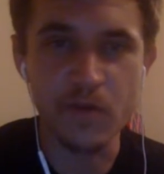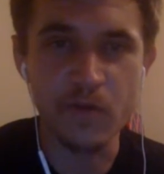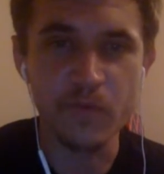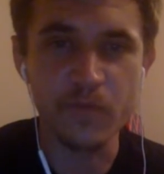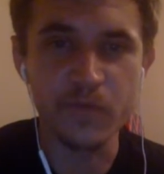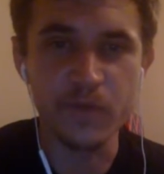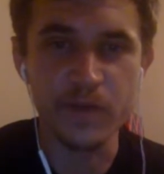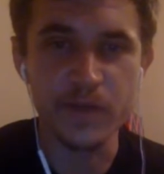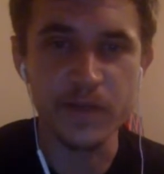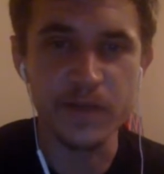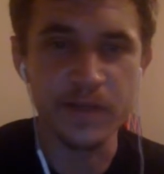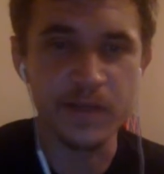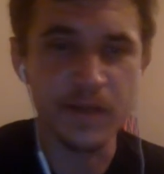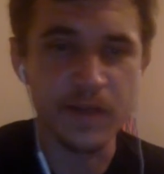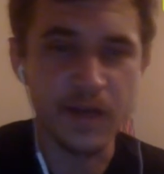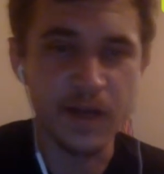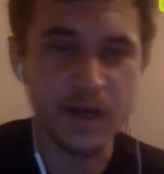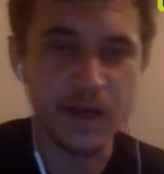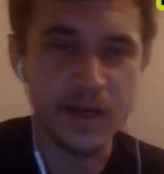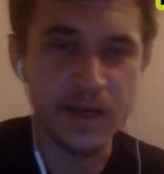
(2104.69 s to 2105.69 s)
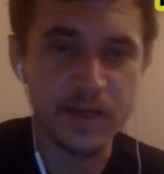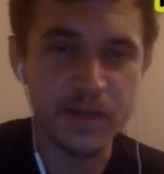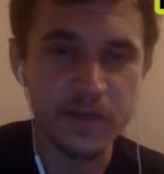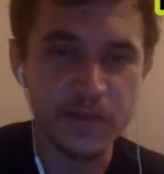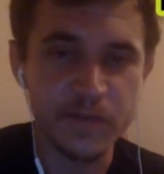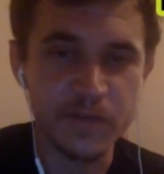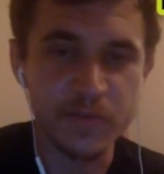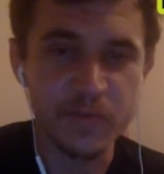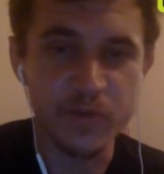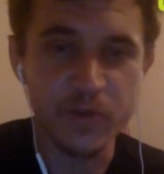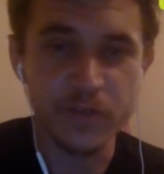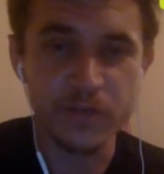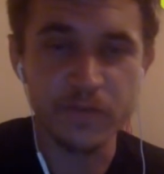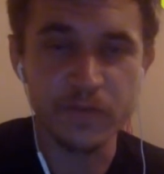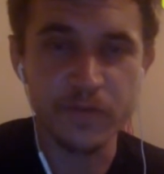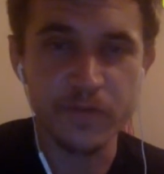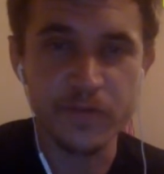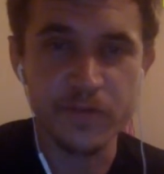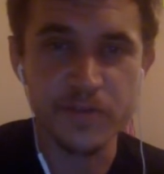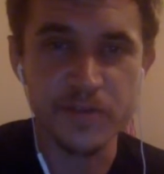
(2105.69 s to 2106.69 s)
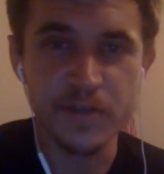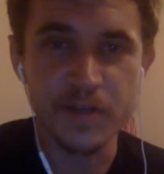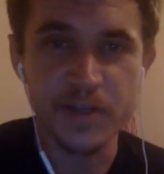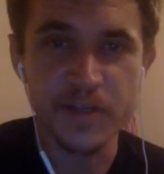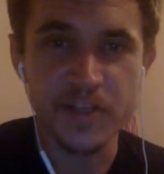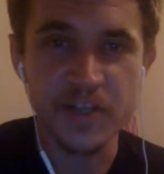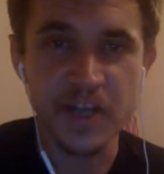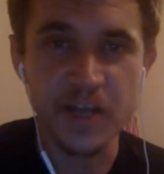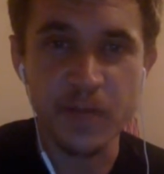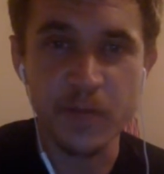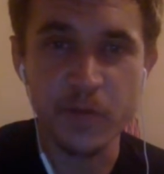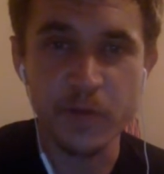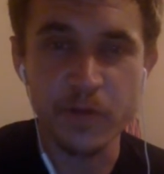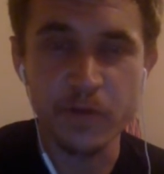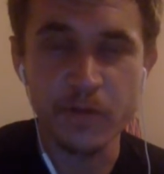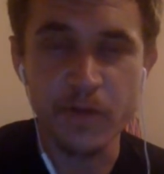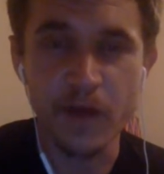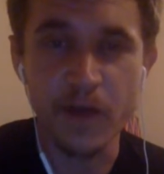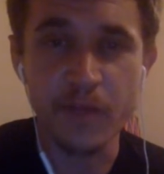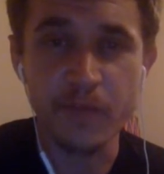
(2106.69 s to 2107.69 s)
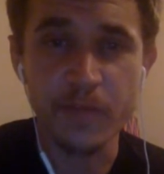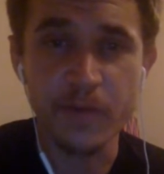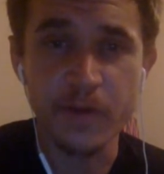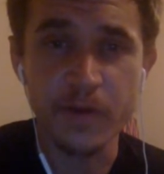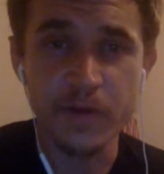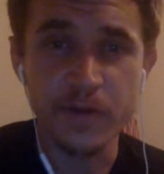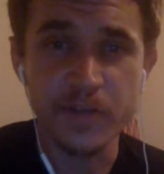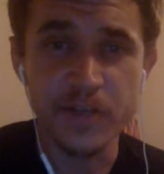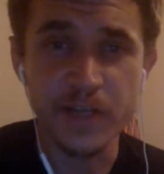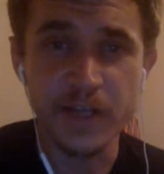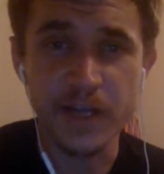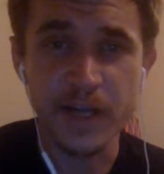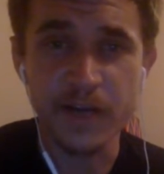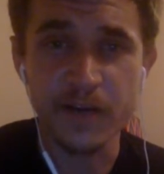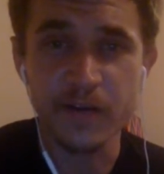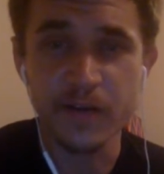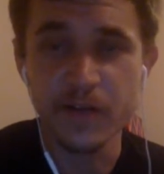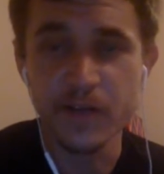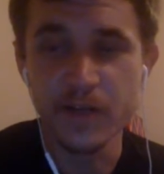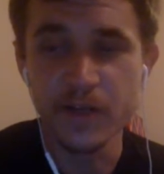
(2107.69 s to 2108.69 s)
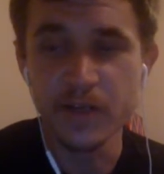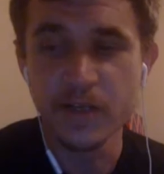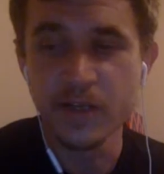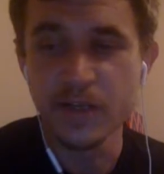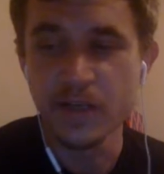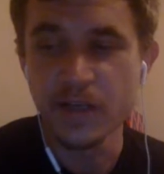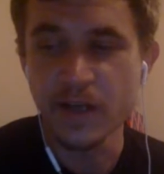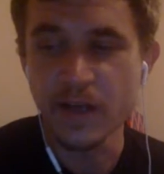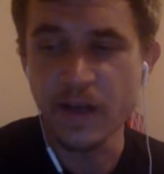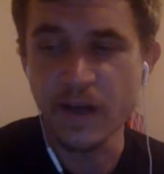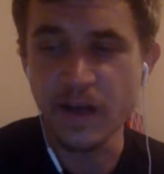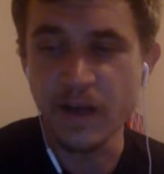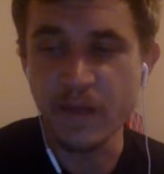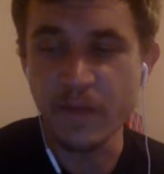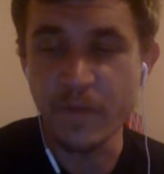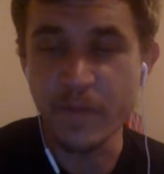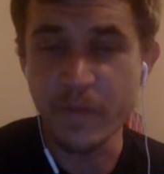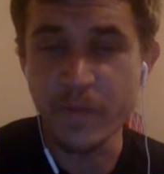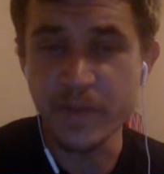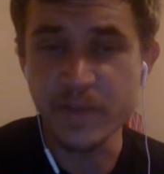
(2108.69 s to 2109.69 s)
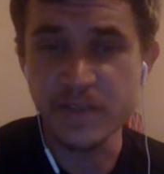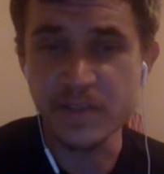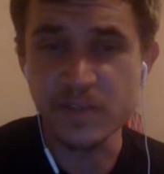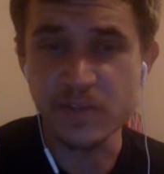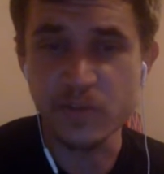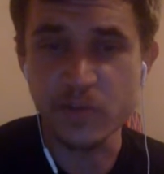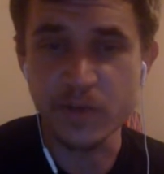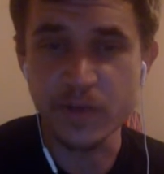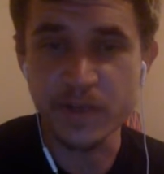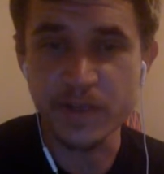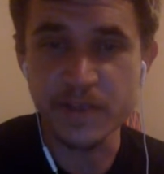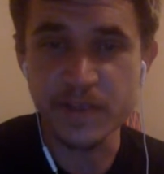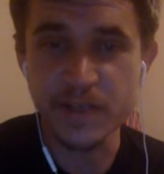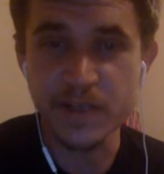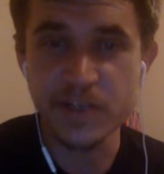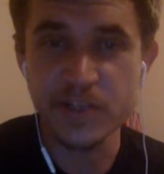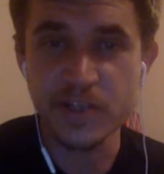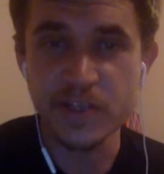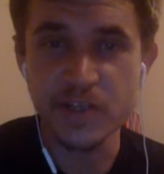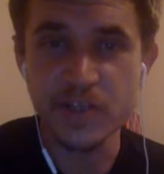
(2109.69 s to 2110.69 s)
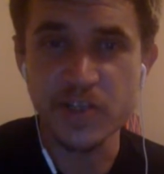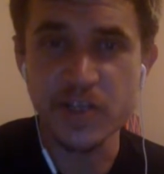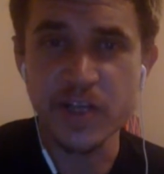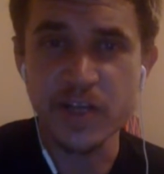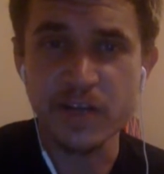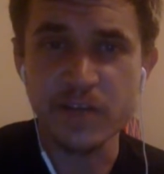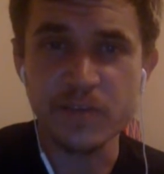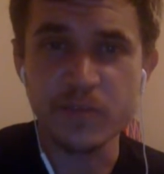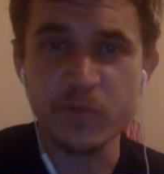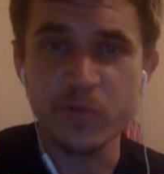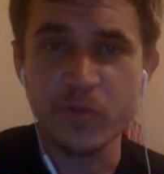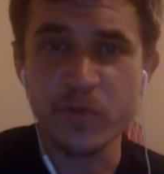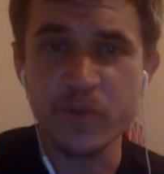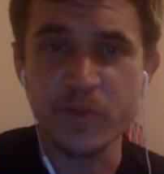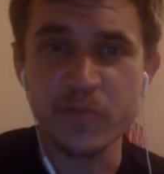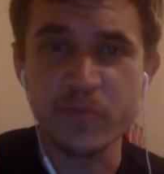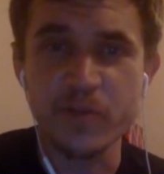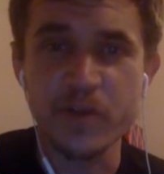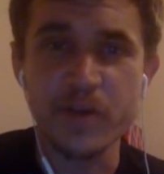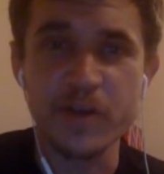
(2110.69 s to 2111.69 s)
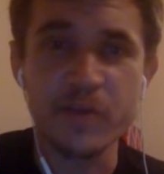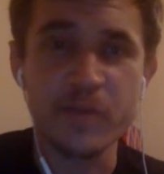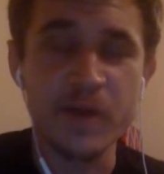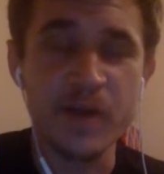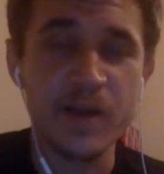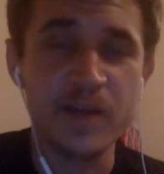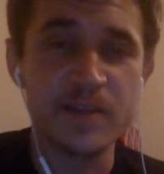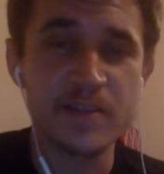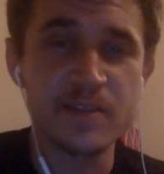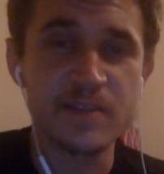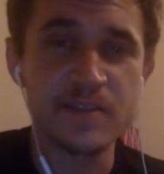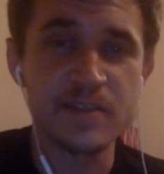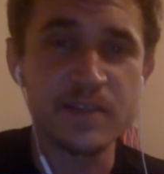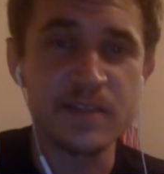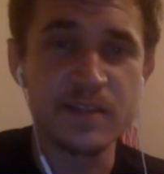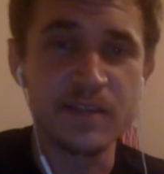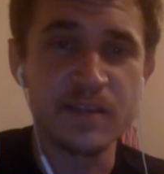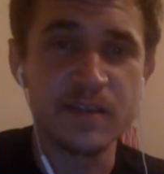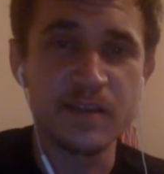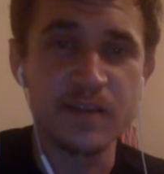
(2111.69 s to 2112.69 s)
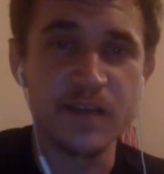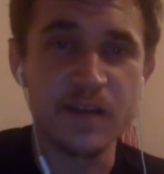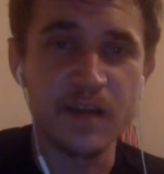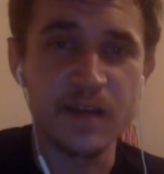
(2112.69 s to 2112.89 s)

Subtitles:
Hopefully you have some points for further study. Check out Murray Rothbard. Check out the Mises organization. Check out some of what the brighter minds in